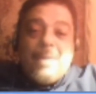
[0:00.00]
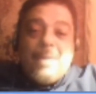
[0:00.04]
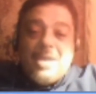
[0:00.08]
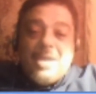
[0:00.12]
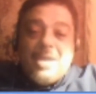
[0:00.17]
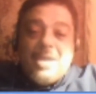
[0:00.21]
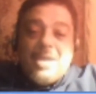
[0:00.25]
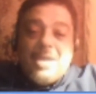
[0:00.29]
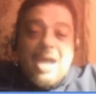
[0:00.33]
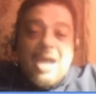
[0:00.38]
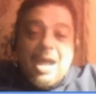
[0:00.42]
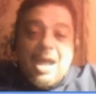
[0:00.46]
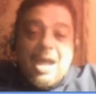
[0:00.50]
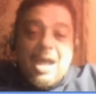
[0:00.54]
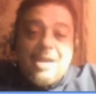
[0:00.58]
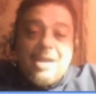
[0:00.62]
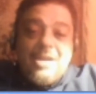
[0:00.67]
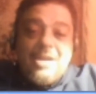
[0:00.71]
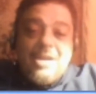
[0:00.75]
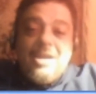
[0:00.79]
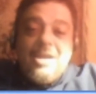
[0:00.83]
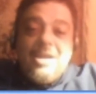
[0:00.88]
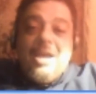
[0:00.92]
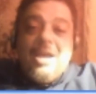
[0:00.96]
happy
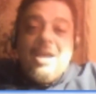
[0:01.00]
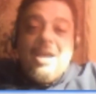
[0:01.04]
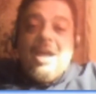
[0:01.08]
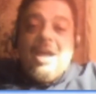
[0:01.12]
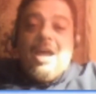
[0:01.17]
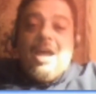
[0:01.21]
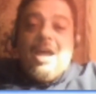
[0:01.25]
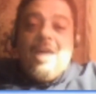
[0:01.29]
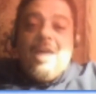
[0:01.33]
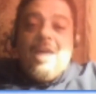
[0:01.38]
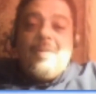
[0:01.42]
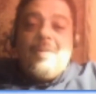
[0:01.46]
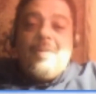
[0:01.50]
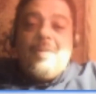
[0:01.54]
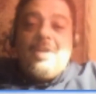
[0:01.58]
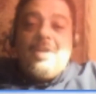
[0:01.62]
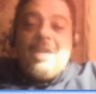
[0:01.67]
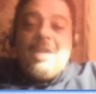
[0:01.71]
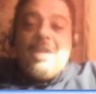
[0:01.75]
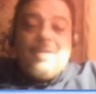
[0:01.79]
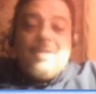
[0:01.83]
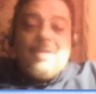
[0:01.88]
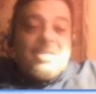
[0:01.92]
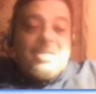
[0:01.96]
guy. Um,
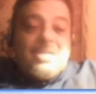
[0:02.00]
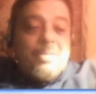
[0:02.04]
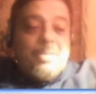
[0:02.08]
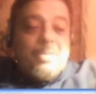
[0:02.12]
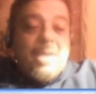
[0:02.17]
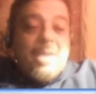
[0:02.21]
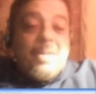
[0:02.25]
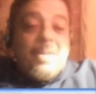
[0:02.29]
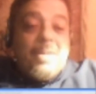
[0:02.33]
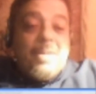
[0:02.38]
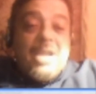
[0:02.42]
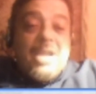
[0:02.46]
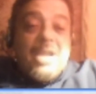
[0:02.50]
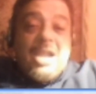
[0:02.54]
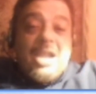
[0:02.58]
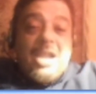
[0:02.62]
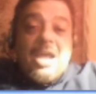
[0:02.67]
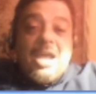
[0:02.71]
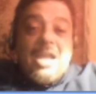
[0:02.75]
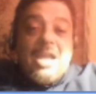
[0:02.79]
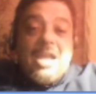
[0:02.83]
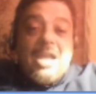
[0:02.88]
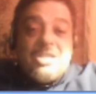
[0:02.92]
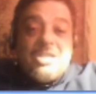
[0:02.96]
give me some of my
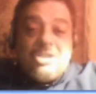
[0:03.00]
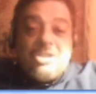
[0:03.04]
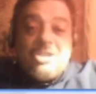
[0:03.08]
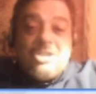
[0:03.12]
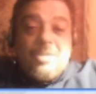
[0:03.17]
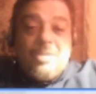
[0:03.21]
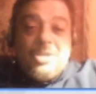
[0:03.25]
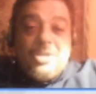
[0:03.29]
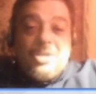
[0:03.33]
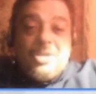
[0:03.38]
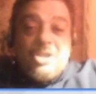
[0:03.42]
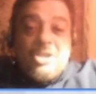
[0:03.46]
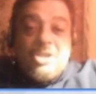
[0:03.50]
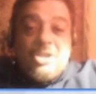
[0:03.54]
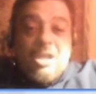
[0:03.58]
banana ice cream, the